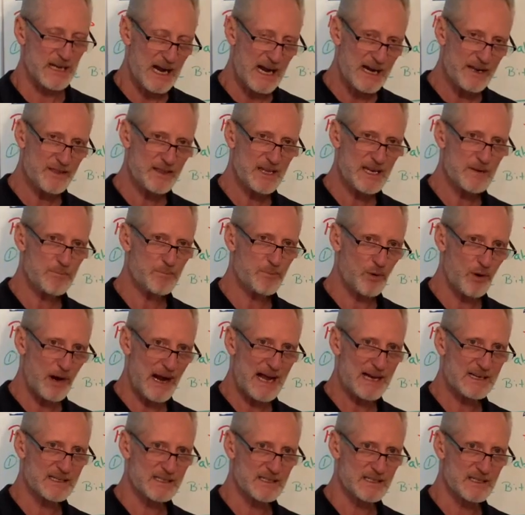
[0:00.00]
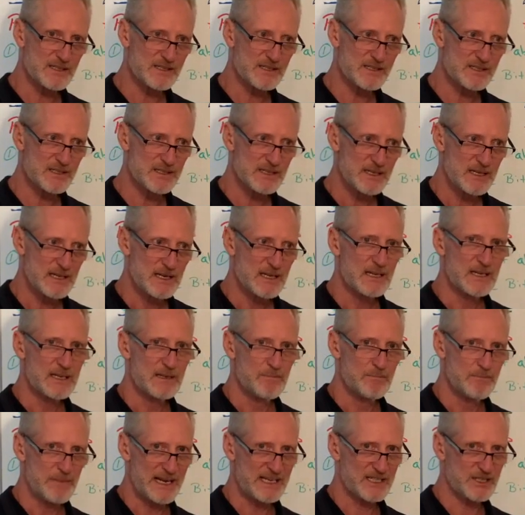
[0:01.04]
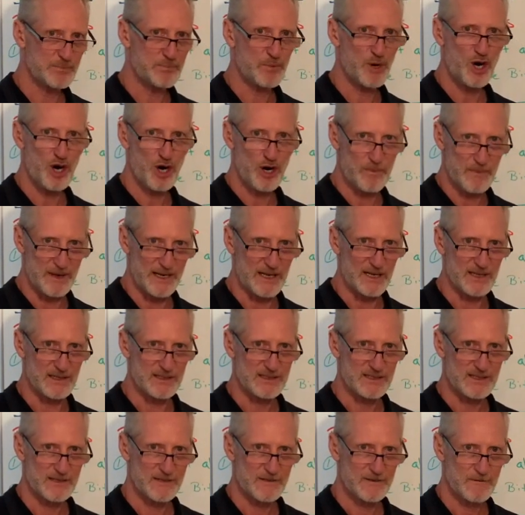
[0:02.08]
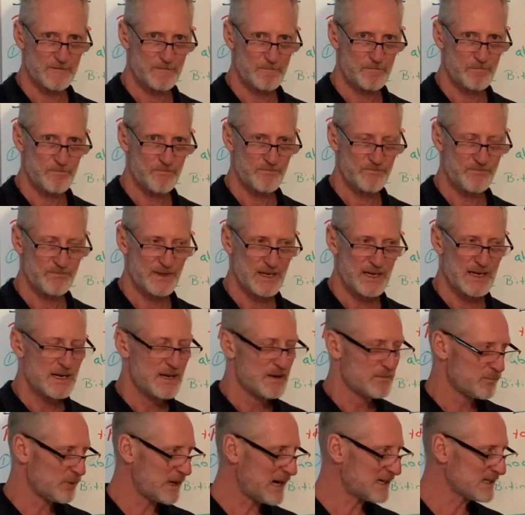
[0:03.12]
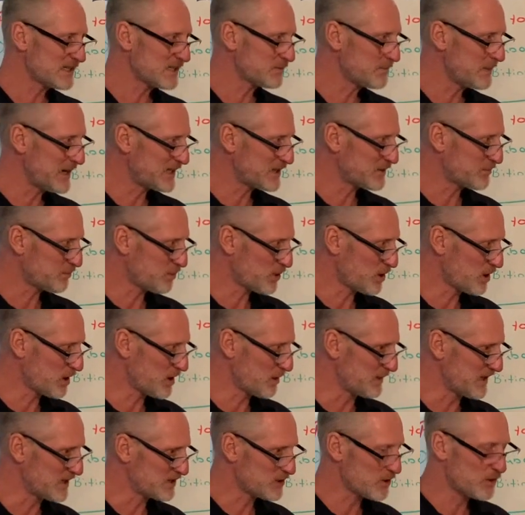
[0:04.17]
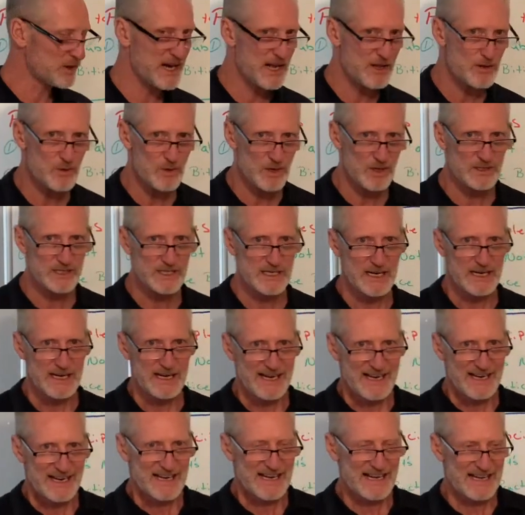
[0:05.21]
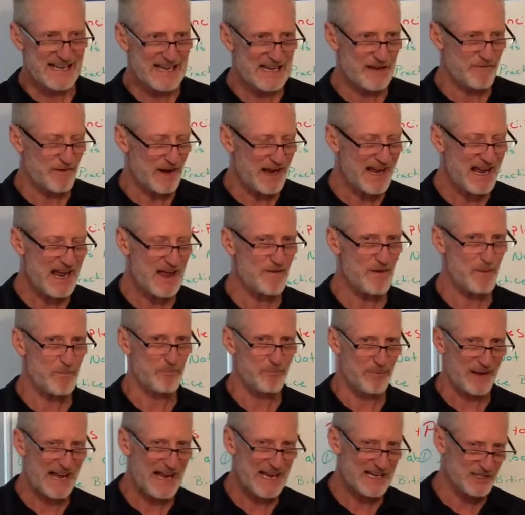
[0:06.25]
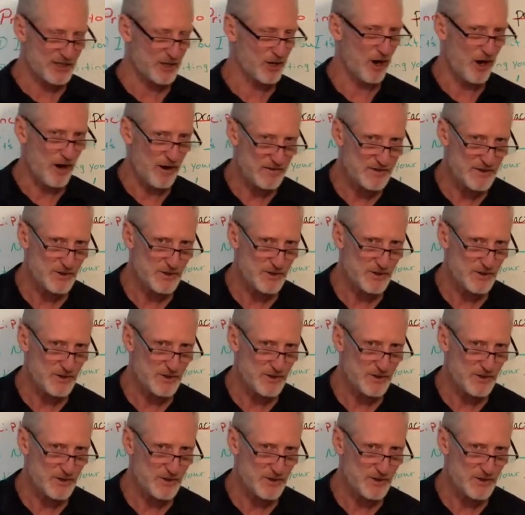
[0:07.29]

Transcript: I think practice makes permanent. Practice makes permanent. So in other words, if I have a bad golf